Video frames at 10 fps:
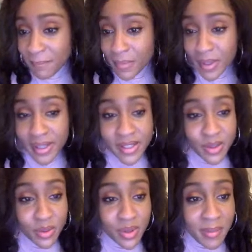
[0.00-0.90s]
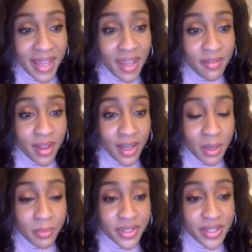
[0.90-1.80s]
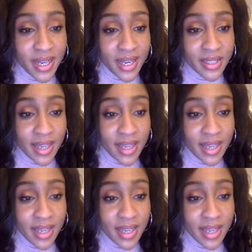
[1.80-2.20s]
Okay, so the Machiavellian Empress says,